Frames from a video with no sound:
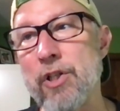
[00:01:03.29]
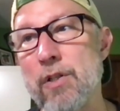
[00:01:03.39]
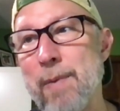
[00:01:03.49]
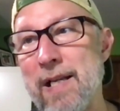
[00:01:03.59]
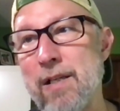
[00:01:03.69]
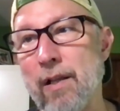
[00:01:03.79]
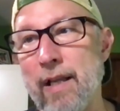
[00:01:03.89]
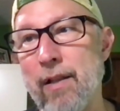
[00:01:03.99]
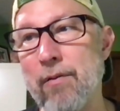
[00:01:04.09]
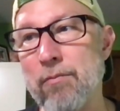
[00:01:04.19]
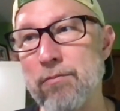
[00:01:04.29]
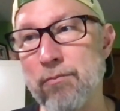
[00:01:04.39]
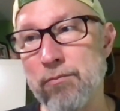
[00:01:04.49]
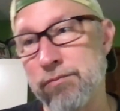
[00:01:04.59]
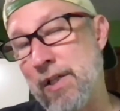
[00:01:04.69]
is basically
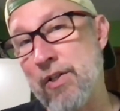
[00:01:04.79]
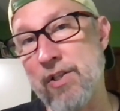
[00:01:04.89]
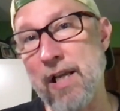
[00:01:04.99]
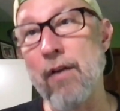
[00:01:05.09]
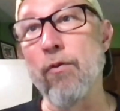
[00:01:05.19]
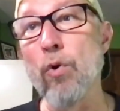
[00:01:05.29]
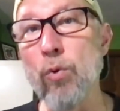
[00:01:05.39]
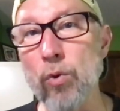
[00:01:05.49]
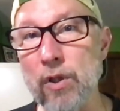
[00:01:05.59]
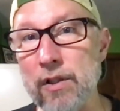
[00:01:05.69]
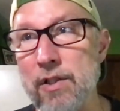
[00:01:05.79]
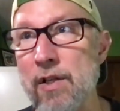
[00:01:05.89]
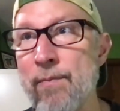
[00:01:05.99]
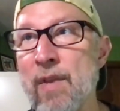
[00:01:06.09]
their set of rules,